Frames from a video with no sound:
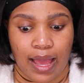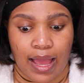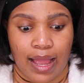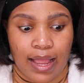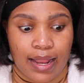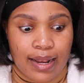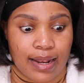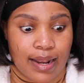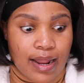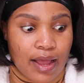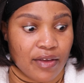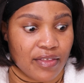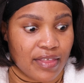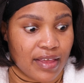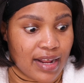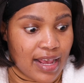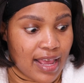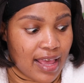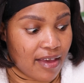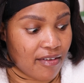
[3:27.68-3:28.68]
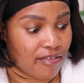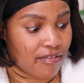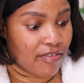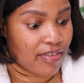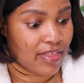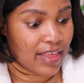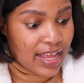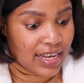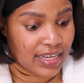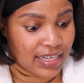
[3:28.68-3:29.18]
And now that I
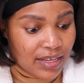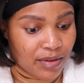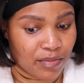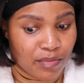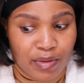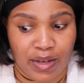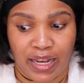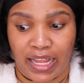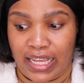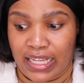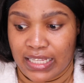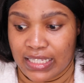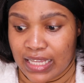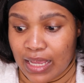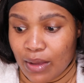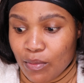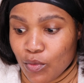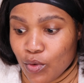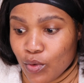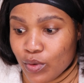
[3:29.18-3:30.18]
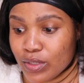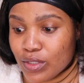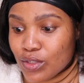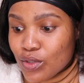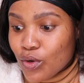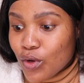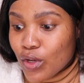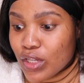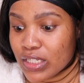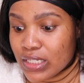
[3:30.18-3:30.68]
have that in place, I'm going
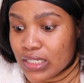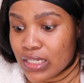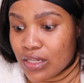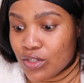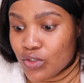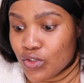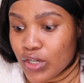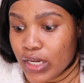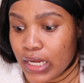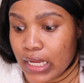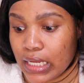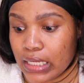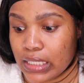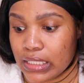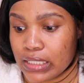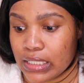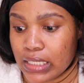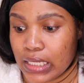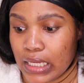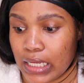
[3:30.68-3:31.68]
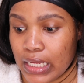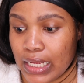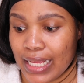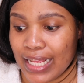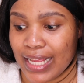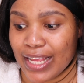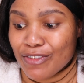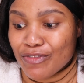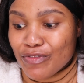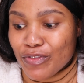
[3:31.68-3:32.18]
to concentrate
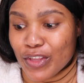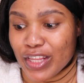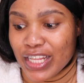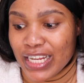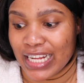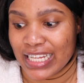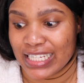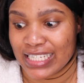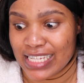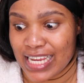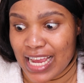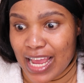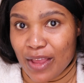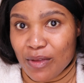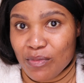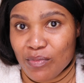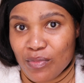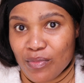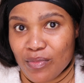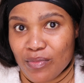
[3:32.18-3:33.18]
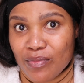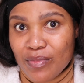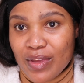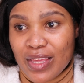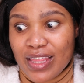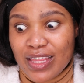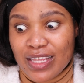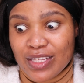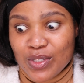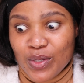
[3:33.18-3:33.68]
for the last time
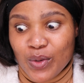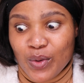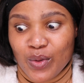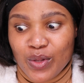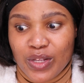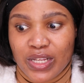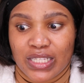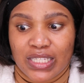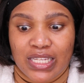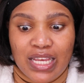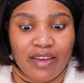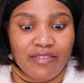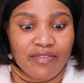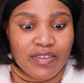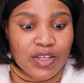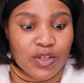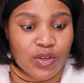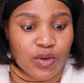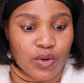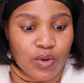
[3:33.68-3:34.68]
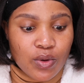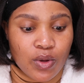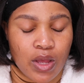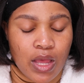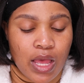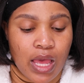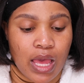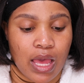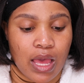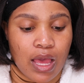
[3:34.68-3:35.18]
in this whole entire video
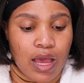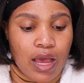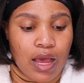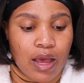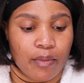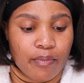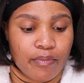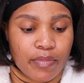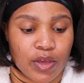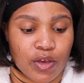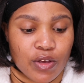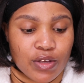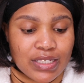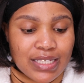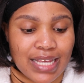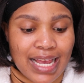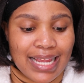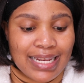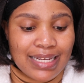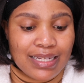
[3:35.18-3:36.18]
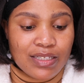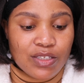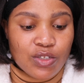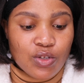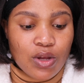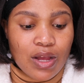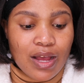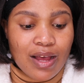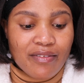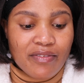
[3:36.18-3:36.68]
because I need to
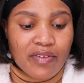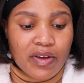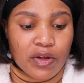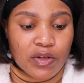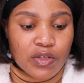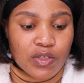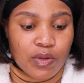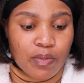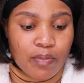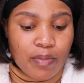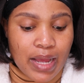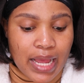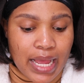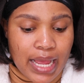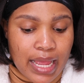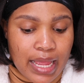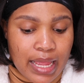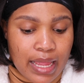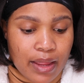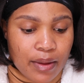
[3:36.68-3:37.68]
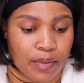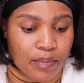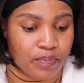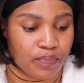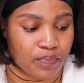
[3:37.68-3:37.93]
carve out my